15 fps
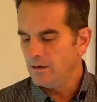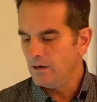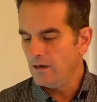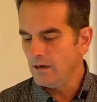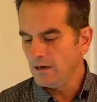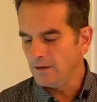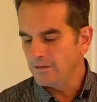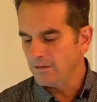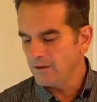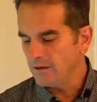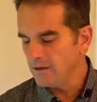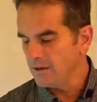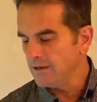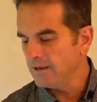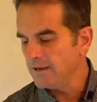
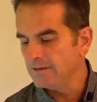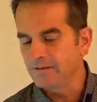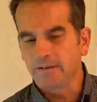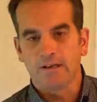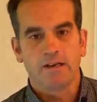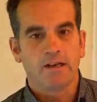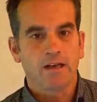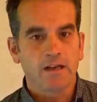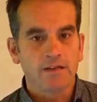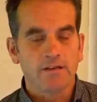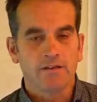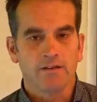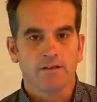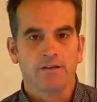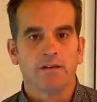Arthur is a
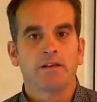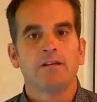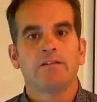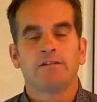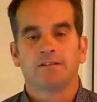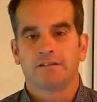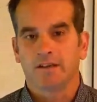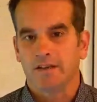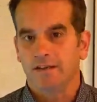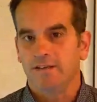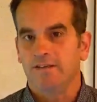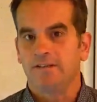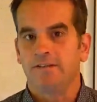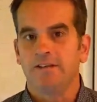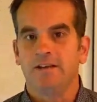London
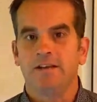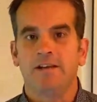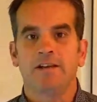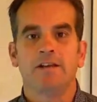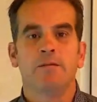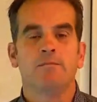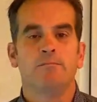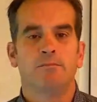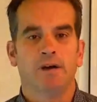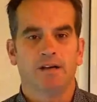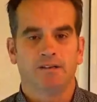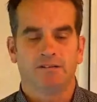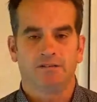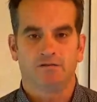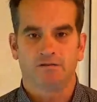sightseeing
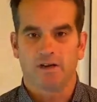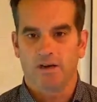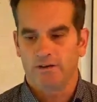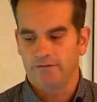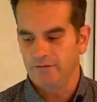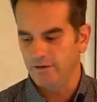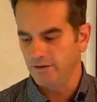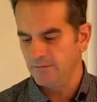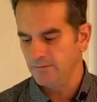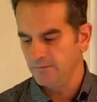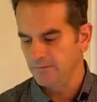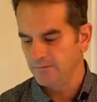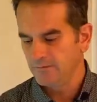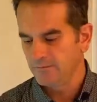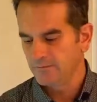bus driver.
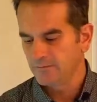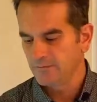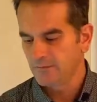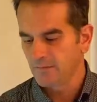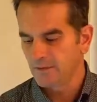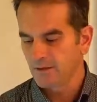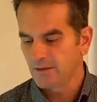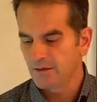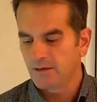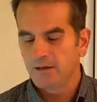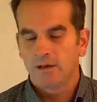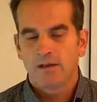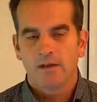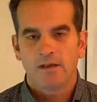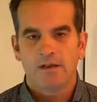
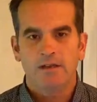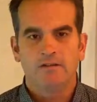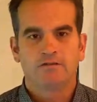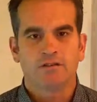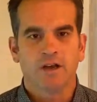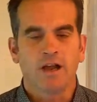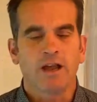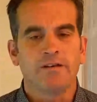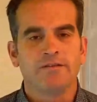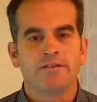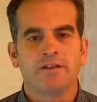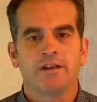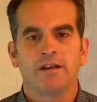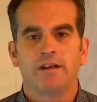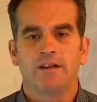He
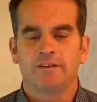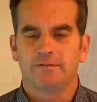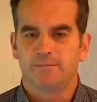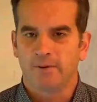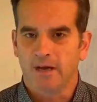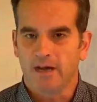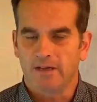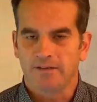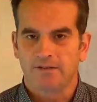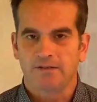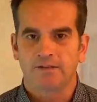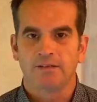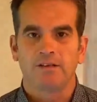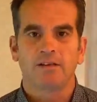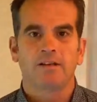drives his
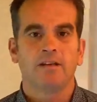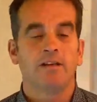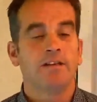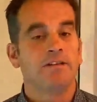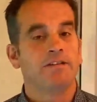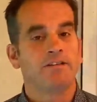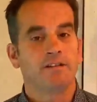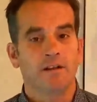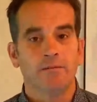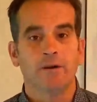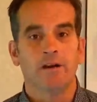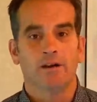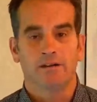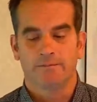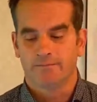bus in
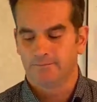summer.